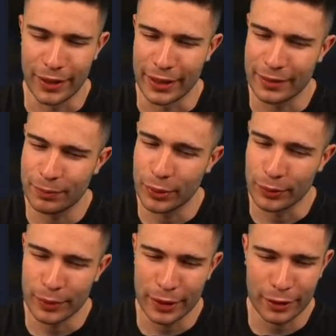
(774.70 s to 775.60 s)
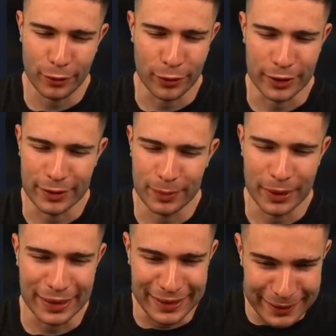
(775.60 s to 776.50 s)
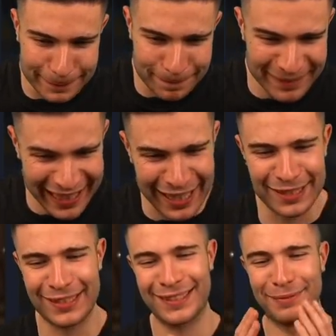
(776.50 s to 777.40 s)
Wait, Pumbaa coins, please. Yes!